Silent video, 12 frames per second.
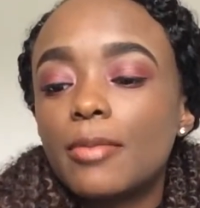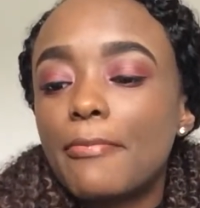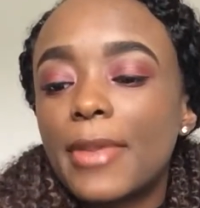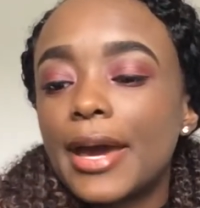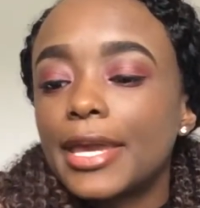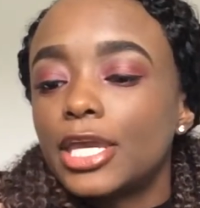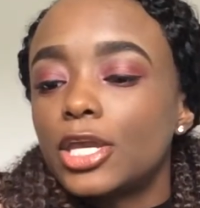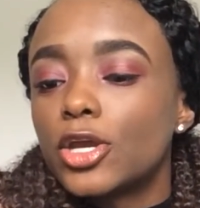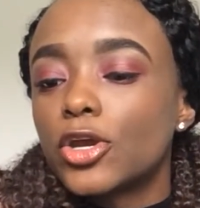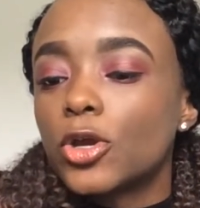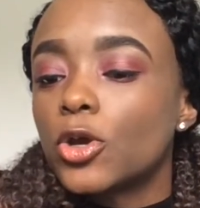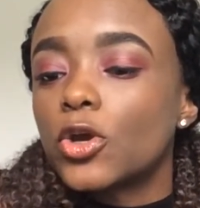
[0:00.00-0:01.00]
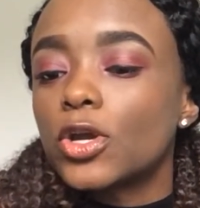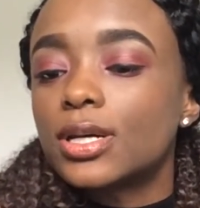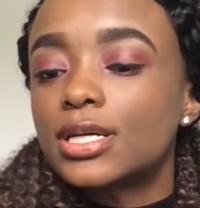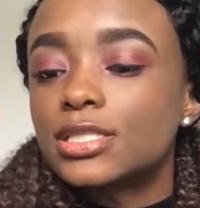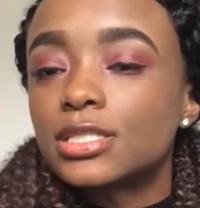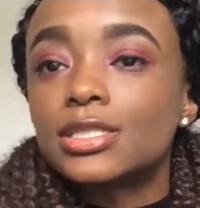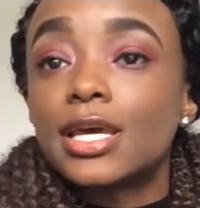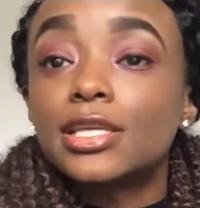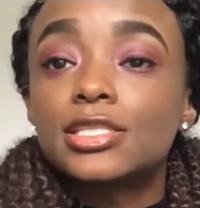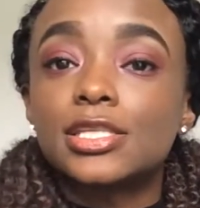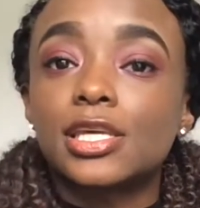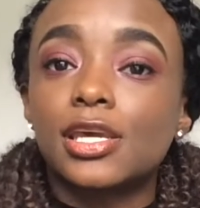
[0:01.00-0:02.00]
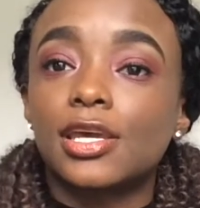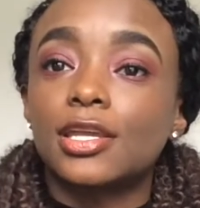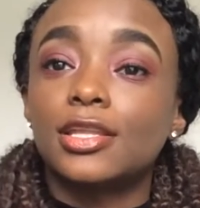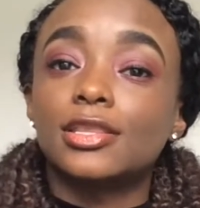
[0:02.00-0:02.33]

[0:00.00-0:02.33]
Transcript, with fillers: my year was nineteen